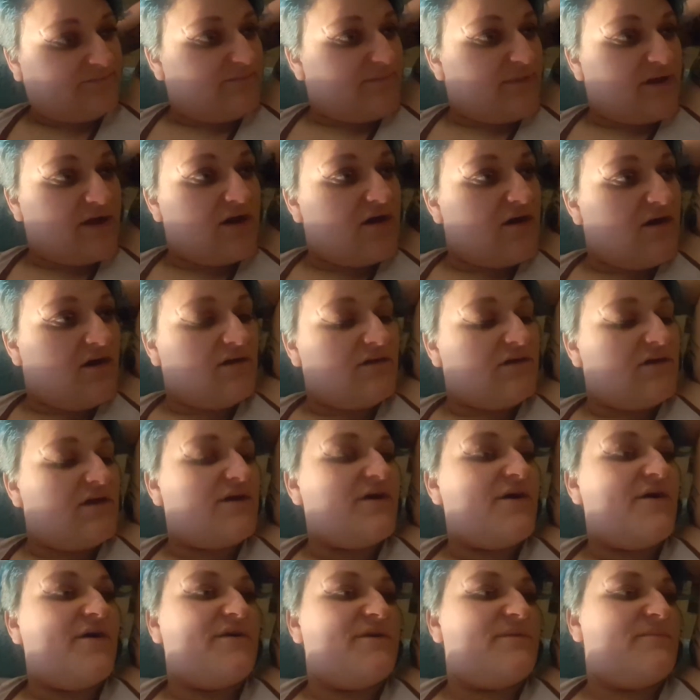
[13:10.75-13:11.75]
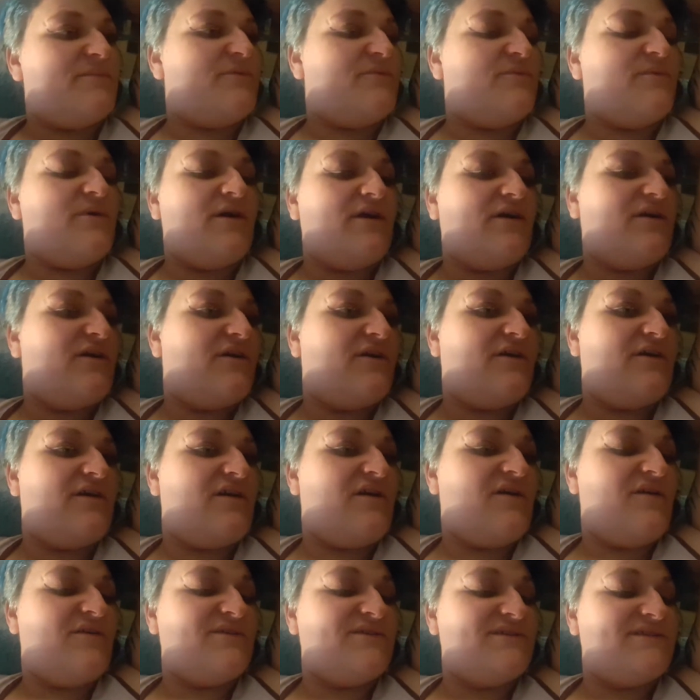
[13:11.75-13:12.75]
but I can't, I'm at work, I've
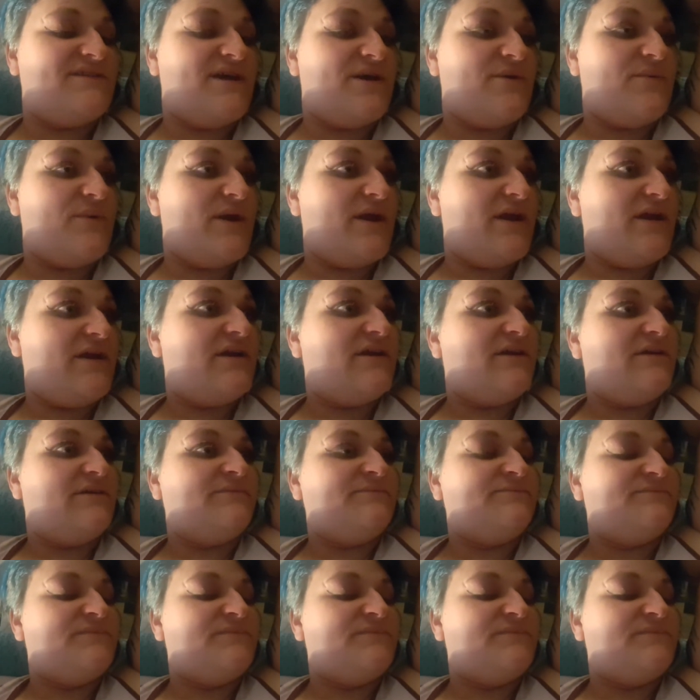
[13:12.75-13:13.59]
got to stay awake.